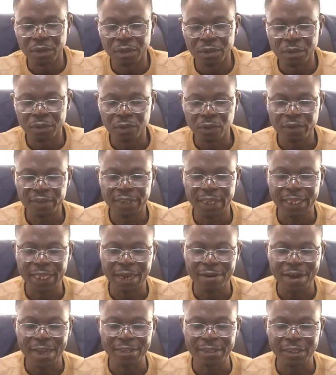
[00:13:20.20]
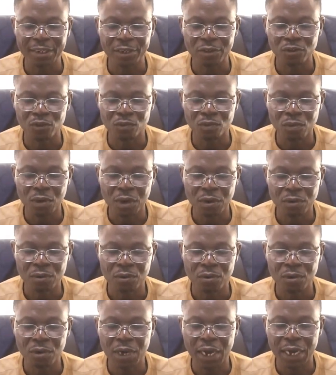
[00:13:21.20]
those that are writing it
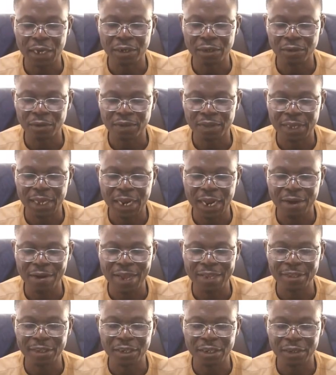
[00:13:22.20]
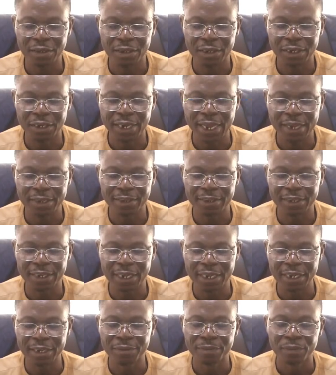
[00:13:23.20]
tomorrow and those that are writing it the next
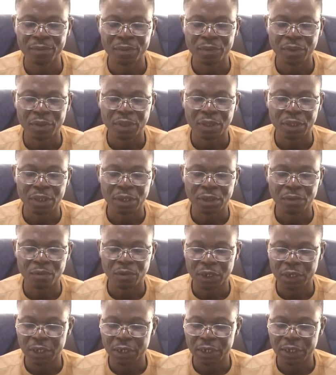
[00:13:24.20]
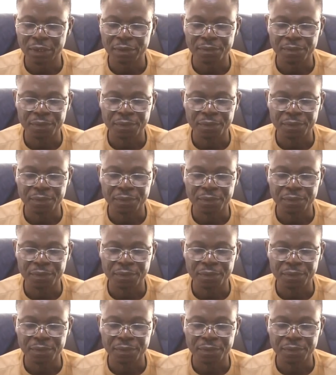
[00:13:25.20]
day, we